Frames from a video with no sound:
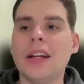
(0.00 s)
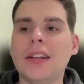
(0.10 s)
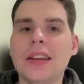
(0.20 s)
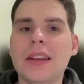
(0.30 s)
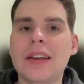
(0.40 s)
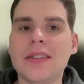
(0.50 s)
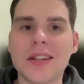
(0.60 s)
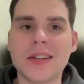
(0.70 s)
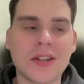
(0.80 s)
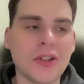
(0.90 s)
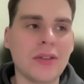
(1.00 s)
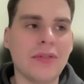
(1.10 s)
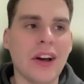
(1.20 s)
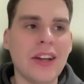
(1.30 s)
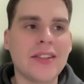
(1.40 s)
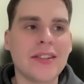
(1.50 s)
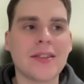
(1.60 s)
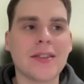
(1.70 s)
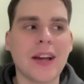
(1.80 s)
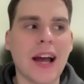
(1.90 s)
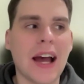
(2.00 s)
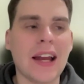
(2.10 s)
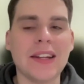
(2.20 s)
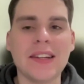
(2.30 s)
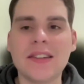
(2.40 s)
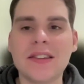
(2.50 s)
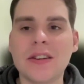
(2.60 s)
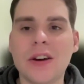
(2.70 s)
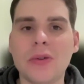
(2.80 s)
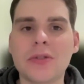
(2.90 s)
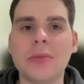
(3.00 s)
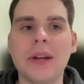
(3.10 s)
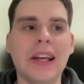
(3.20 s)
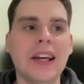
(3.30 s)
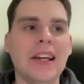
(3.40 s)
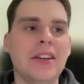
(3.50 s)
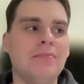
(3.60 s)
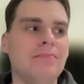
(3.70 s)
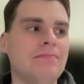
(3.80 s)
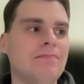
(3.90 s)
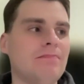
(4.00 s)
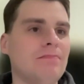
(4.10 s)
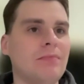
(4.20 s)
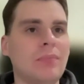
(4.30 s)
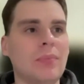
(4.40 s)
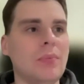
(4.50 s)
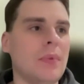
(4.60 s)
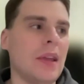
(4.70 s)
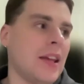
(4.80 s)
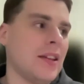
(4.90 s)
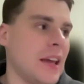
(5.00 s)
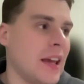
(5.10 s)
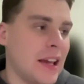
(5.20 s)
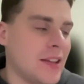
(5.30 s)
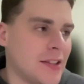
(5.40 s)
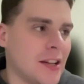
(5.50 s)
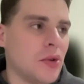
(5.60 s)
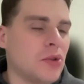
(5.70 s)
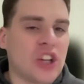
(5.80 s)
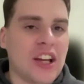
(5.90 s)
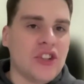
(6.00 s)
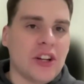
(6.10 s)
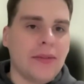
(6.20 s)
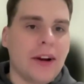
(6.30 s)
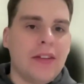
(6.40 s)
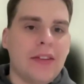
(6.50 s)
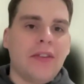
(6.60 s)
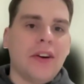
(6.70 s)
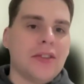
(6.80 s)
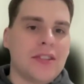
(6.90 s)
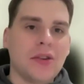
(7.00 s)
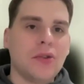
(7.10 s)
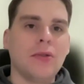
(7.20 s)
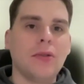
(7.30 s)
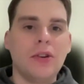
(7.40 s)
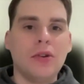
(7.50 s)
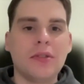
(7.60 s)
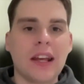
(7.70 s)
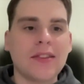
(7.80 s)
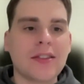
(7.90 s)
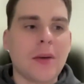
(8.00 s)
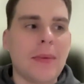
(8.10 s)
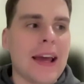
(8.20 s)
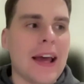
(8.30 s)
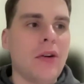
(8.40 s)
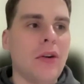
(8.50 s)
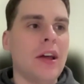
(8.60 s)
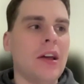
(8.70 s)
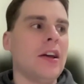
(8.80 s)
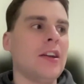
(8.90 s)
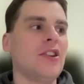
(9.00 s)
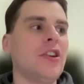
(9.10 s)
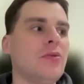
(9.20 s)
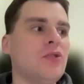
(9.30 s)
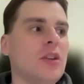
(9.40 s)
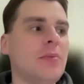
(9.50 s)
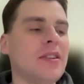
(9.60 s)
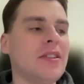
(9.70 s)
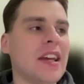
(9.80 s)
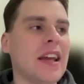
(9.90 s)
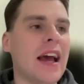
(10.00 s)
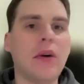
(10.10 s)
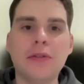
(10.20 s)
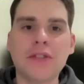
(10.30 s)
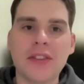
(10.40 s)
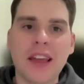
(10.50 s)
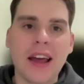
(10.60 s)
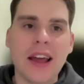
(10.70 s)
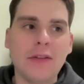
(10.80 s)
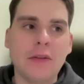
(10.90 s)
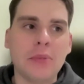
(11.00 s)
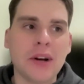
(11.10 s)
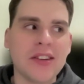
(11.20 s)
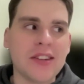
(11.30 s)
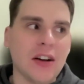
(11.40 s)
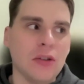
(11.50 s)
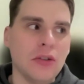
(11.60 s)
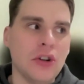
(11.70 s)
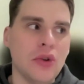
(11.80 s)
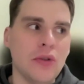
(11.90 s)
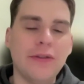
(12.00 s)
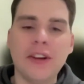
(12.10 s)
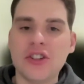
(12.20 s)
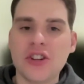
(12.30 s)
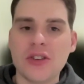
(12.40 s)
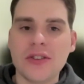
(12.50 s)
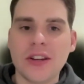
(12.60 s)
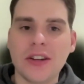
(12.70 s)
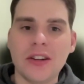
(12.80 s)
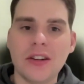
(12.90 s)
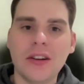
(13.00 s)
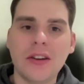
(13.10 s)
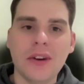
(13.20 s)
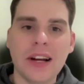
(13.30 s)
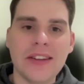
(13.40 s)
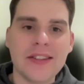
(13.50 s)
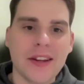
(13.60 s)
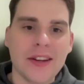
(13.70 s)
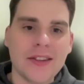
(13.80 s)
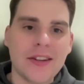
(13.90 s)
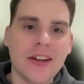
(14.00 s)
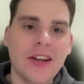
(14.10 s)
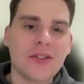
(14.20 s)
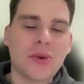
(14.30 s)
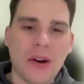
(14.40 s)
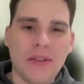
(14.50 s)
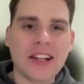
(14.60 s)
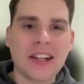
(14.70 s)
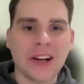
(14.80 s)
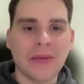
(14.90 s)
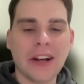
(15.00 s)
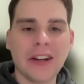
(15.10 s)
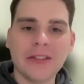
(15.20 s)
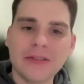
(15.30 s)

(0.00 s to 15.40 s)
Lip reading: I think that's good advice. And ultimately, it is still changing, right? There are still new things coming out. I don't know, GPT, how often that even brings out new features and releases. It's quite regular, right?